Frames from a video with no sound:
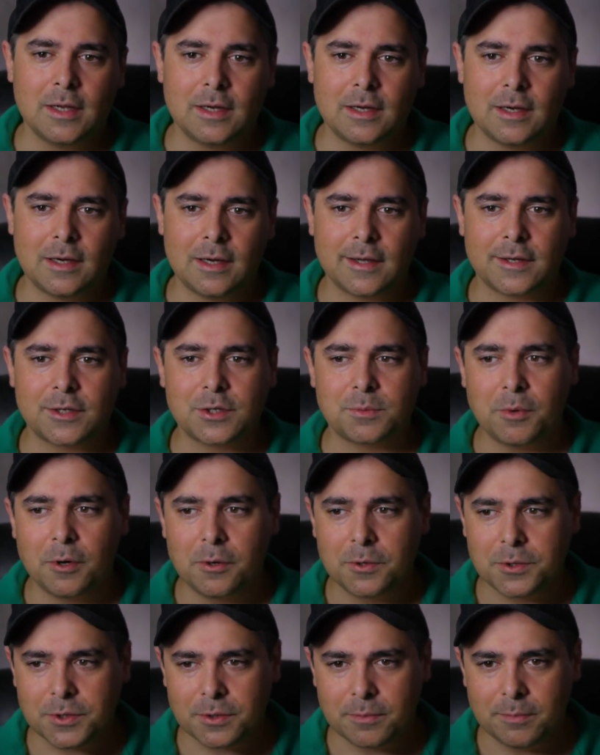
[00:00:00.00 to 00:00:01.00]
Uh,
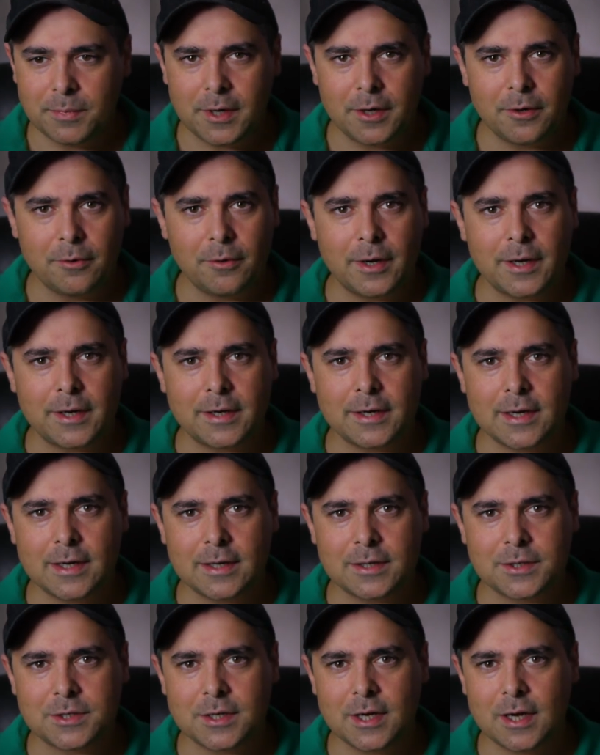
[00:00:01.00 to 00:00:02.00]
exposure metering
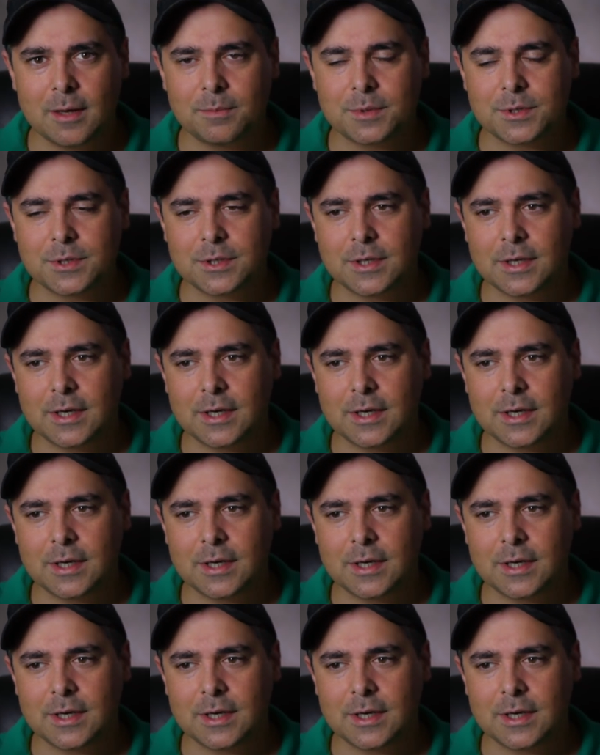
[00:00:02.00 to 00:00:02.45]
concepts,